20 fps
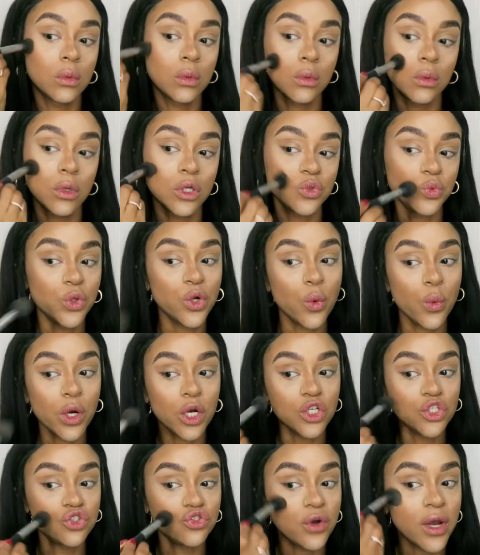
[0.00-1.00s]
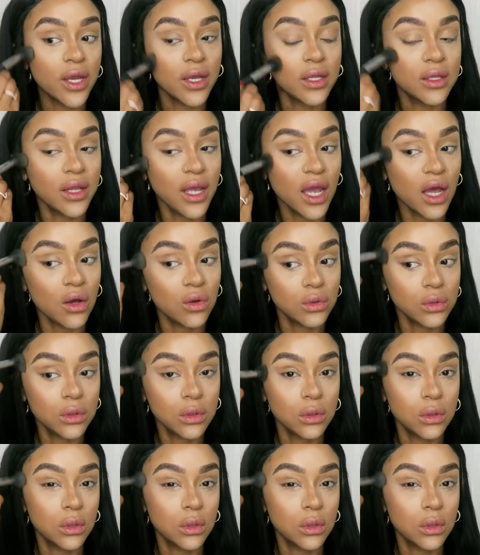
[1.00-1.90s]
because we don't wanna drag it down.